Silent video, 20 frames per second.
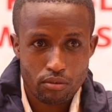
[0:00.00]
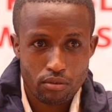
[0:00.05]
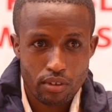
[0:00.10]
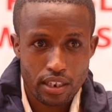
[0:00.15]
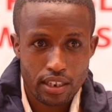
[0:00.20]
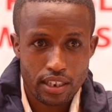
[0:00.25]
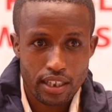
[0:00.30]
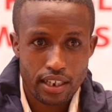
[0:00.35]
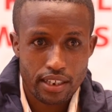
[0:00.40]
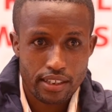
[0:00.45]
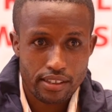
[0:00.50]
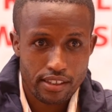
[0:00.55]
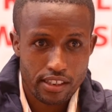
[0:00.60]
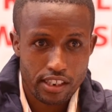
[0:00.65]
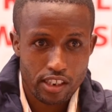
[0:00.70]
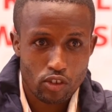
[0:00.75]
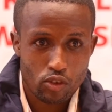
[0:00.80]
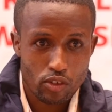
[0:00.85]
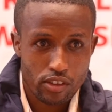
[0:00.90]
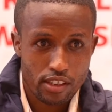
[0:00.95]
when there is
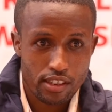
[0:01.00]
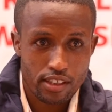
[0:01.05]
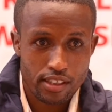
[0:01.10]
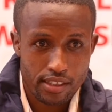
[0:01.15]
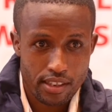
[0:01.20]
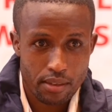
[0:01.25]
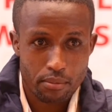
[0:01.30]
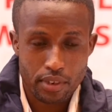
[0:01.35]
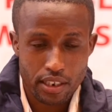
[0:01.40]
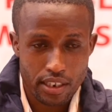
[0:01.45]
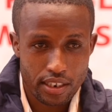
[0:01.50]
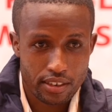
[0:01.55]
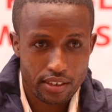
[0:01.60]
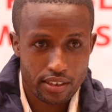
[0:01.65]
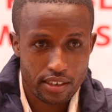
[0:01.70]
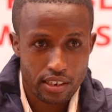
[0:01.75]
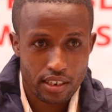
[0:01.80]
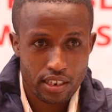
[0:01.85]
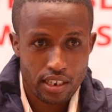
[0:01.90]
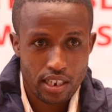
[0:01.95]
need to
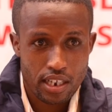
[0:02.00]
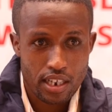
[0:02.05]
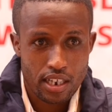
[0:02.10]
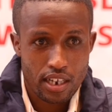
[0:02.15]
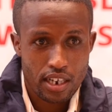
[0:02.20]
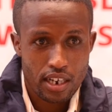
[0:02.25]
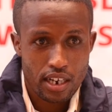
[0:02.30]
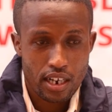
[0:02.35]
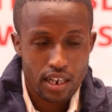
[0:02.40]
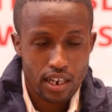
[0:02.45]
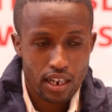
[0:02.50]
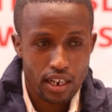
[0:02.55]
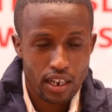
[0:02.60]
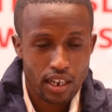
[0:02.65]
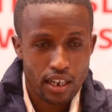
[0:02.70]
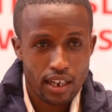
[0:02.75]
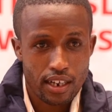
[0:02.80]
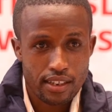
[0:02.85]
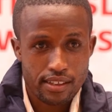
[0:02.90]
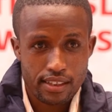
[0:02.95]
disseminate
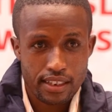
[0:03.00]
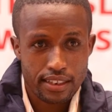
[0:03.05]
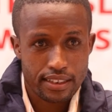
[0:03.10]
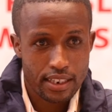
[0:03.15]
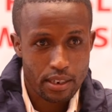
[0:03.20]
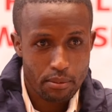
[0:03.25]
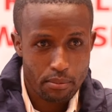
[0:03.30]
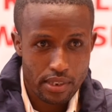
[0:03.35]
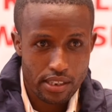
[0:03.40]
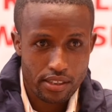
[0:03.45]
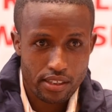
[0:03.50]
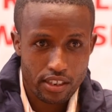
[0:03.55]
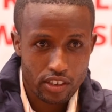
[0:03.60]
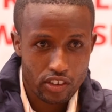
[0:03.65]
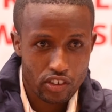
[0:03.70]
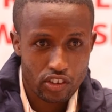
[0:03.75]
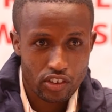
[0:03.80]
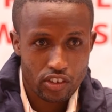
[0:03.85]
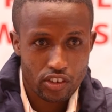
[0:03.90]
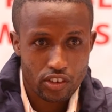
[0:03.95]
a certain
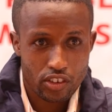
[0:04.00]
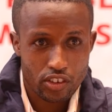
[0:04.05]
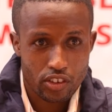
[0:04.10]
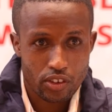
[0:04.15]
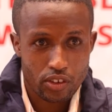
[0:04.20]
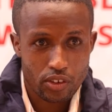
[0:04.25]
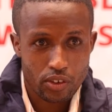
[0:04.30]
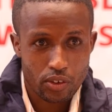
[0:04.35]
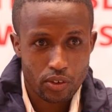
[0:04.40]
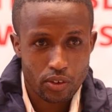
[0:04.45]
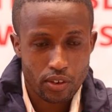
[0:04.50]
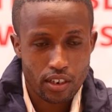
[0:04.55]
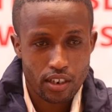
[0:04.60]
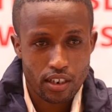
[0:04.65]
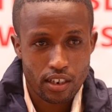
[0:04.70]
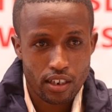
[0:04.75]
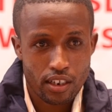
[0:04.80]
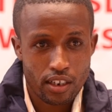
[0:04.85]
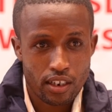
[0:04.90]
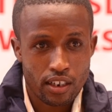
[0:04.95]
message,
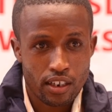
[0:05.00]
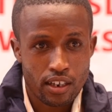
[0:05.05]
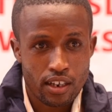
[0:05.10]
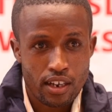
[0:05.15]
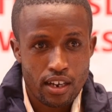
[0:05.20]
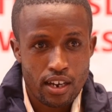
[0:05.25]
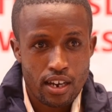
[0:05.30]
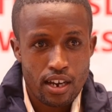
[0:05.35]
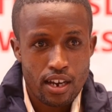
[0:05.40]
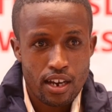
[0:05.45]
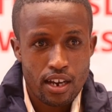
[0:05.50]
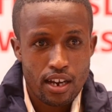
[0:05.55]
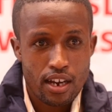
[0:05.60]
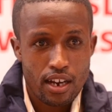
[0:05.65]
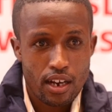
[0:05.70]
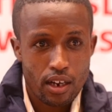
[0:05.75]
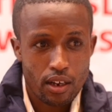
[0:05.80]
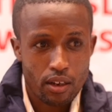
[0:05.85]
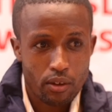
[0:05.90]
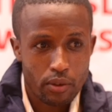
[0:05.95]
or
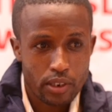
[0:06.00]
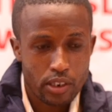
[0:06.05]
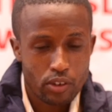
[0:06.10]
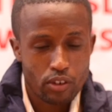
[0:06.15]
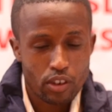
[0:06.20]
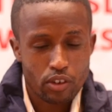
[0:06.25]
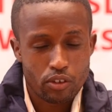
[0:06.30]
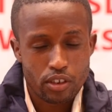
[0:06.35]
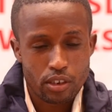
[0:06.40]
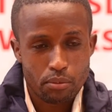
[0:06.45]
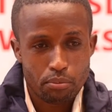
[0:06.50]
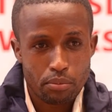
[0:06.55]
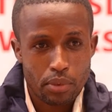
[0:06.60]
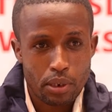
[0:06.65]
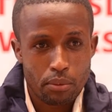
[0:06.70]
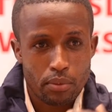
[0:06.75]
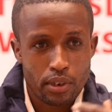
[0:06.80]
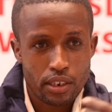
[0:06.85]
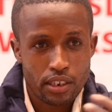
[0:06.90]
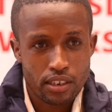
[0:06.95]
when you are doing
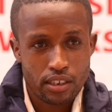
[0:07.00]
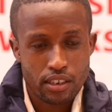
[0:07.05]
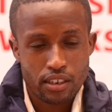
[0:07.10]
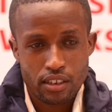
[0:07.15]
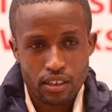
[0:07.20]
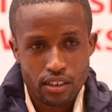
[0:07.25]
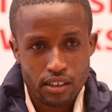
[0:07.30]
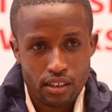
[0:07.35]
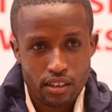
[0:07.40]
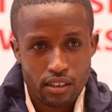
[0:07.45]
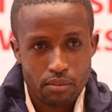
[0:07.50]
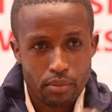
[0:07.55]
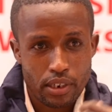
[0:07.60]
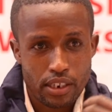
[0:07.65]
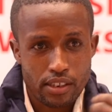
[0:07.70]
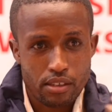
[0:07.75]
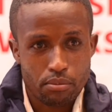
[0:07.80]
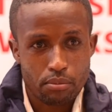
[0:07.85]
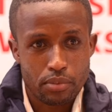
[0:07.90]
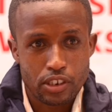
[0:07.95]
public
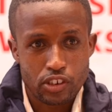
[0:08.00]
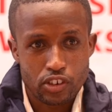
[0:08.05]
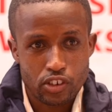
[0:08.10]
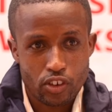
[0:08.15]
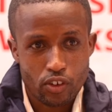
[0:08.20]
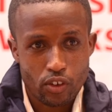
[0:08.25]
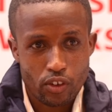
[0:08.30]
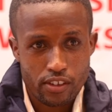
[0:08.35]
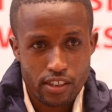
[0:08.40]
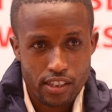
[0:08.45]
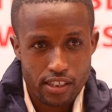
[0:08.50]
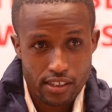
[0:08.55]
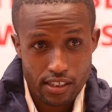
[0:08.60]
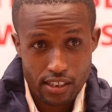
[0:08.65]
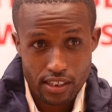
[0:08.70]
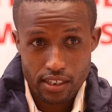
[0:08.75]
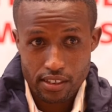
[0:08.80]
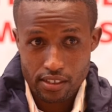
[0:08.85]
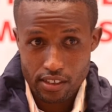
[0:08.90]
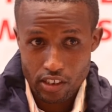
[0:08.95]
participation or
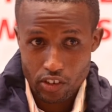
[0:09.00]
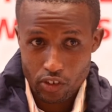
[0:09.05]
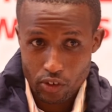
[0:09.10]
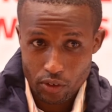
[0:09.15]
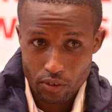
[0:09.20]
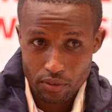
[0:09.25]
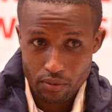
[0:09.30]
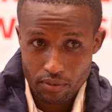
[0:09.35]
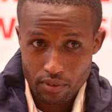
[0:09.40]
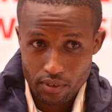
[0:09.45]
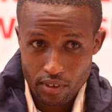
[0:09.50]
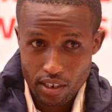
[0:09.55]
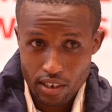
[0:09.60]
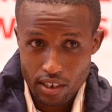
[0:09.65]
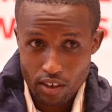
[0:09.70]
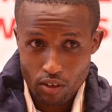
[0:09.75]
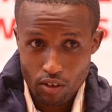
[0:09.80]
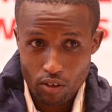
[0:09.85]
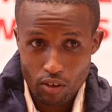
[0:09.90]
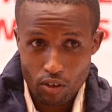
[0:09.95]
sensitization
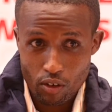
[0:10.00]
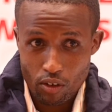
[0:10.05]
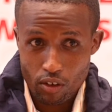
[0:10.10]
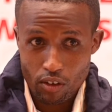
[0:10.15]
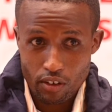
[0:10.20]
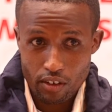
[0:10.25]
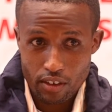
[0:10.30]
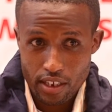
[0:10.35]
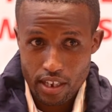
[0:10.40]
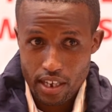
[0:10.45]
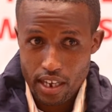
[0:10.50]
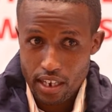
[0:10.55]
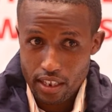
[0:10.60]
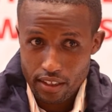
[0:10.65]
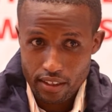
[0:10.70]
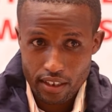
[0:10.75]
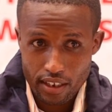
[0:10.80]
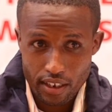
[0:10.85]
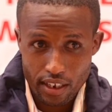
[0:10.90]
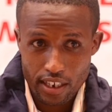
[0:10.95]
on
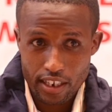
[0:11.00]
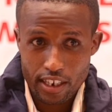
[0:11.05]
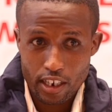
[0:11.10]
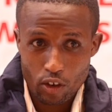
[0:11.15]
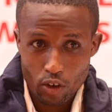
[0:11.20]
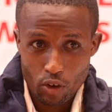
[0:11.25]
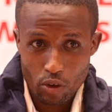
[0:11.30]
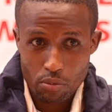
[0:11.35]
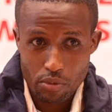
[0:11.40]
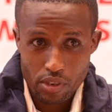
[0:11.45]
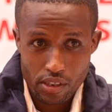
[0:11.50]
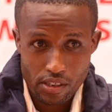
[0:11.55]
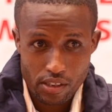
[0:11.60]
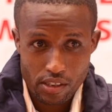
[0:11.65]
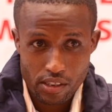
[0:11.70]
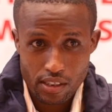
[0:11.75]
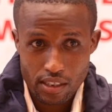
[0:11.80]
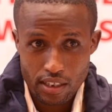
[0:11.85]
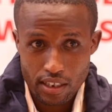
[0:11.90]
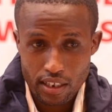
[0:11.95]
anything like
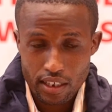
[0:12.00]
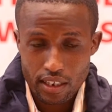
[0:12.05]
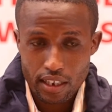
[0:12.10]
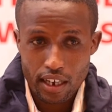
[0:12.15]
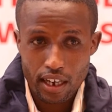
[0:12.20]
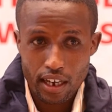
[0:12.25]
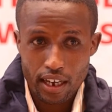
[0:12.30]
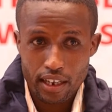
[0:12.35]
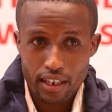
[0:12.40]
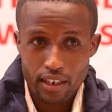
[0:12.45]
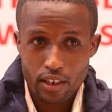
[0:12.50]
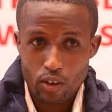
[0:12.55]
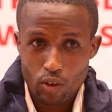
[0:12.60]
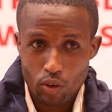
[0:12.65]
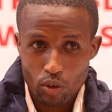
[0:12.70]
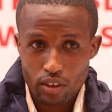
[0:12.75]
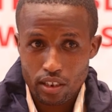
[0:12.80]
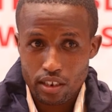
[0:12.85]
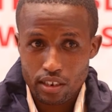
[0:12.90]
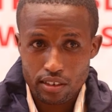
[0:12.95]
economics. I
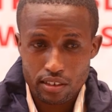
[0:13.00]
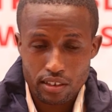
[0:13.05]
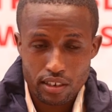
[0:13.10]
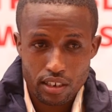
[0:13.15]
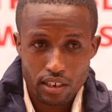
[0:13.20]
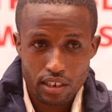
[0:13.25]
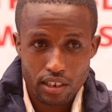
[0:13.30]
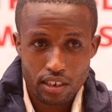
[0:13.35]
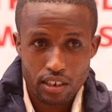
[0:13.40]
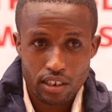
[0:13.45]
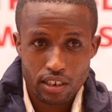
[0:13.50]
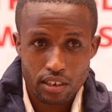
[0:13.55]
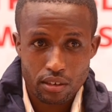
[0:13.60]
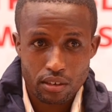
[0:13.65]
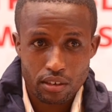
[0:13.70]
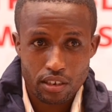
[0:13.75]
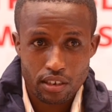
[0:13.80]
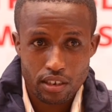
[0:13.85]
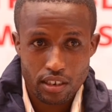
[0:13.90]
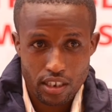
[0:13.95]
know that
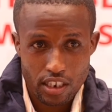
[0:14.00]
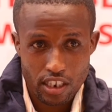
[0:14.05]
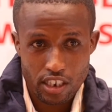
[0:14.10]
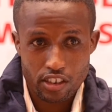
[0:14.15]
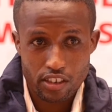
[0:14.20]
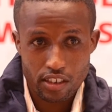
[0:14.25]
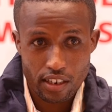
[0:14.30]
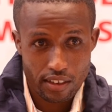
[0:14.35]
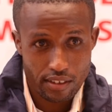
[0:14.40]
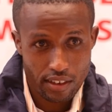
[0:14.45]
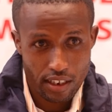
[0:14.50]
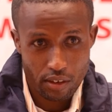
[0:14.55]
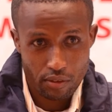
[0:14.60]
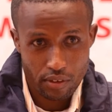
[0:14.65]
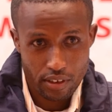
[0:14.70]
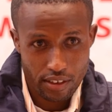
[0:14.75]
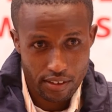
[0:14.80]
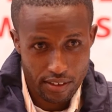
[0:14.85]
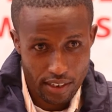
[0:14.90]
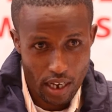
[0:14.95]
indigenous
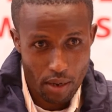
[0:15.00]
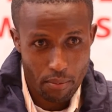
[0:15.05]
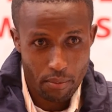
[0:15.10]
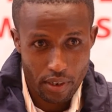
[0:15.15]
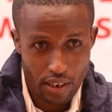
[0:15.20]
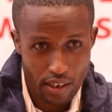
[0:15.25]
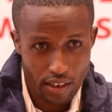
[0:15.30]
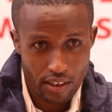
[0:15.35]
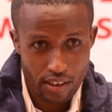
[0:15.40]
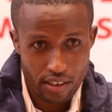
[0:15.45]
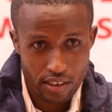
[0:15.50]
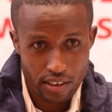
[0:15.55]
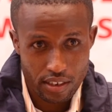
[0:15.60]
languages come in.